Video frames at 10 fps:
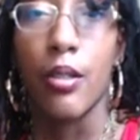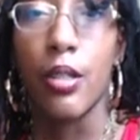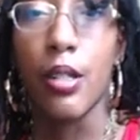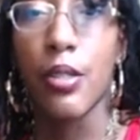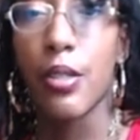
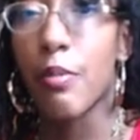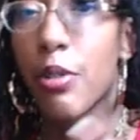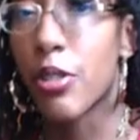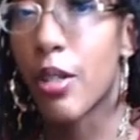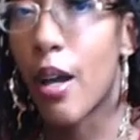Doesn't seem to
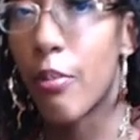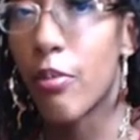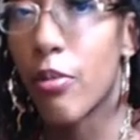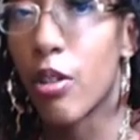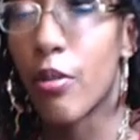stop,
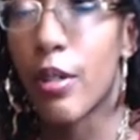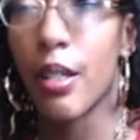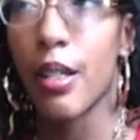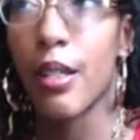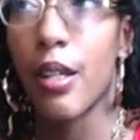you know, it,
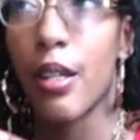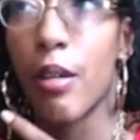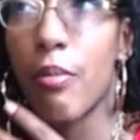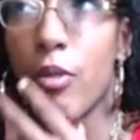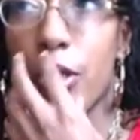it,
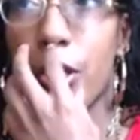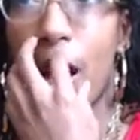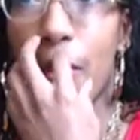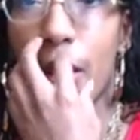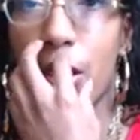it, it will
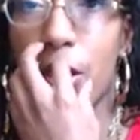stop, it can